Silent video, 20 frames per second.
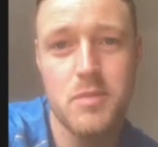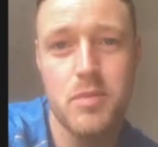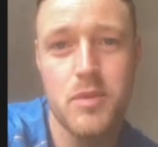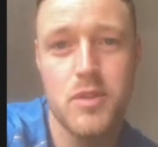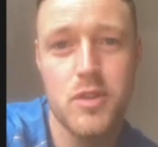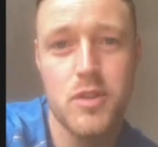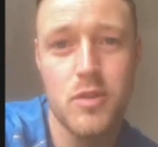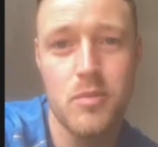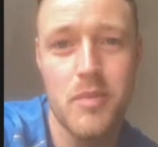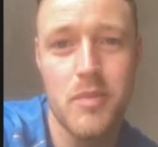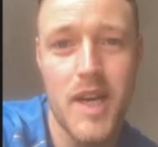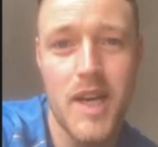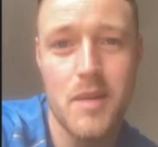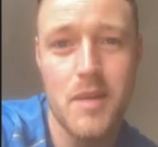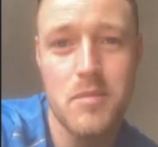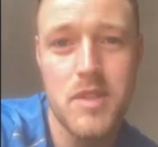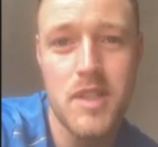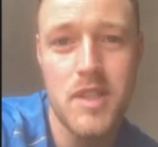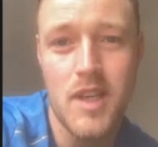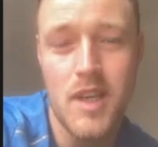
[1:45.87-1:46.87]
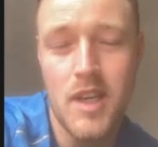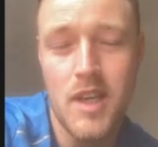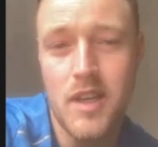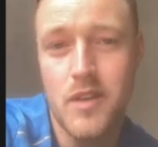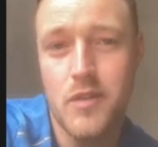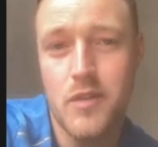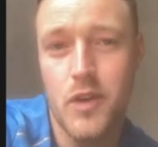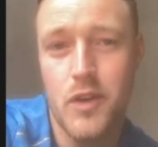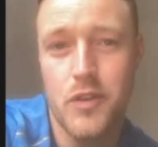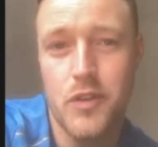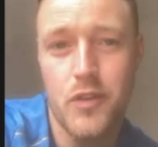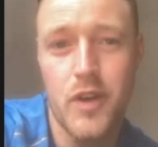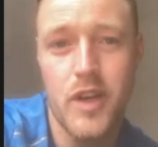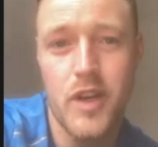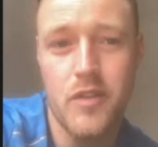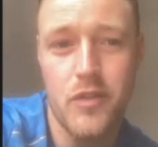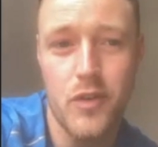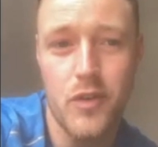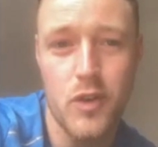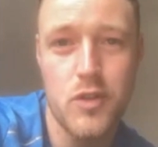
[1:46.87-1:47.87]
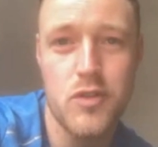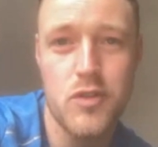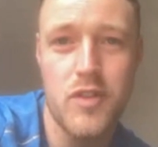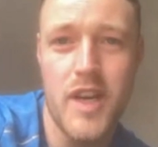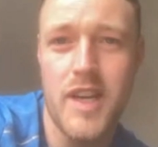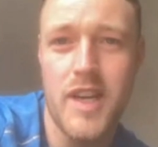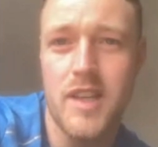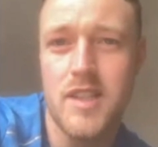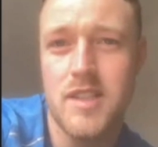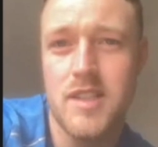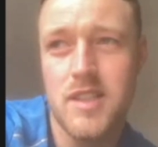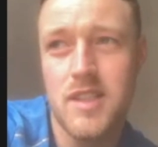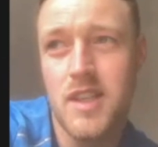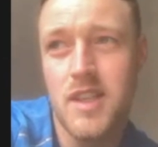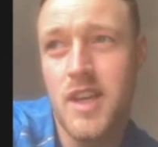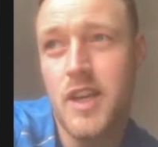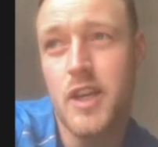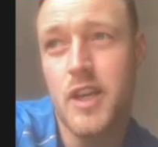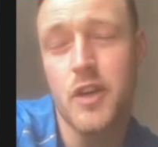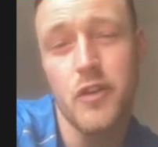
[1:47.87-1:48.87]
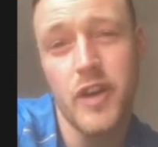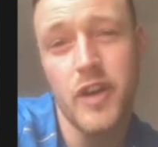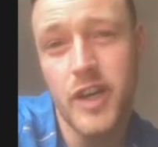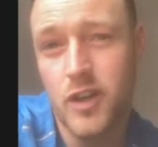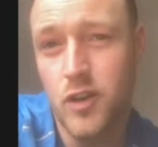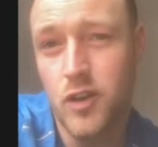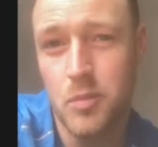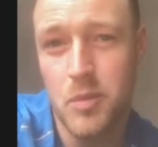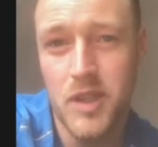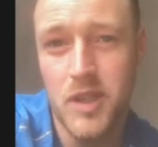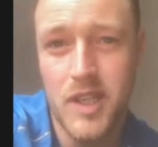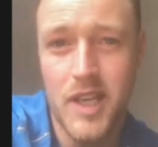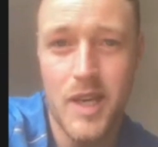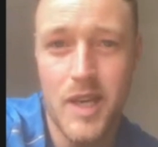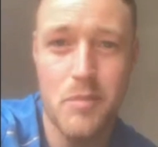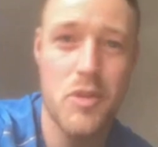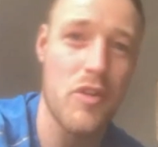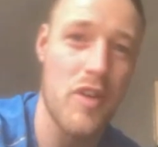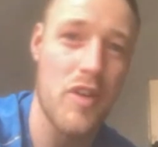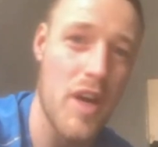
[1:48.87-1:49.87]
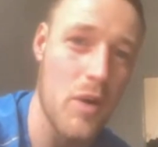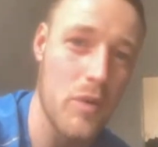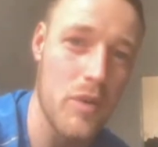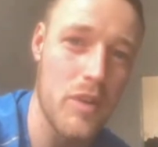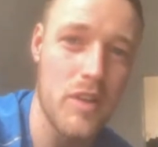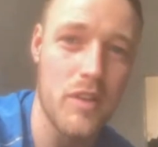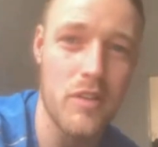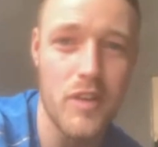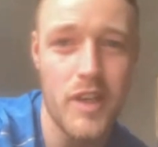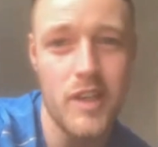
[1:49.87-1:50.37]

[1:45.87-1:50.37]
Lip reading: But sometimes you've got 3 or 4 strikers. You're in a couple of games. You're out.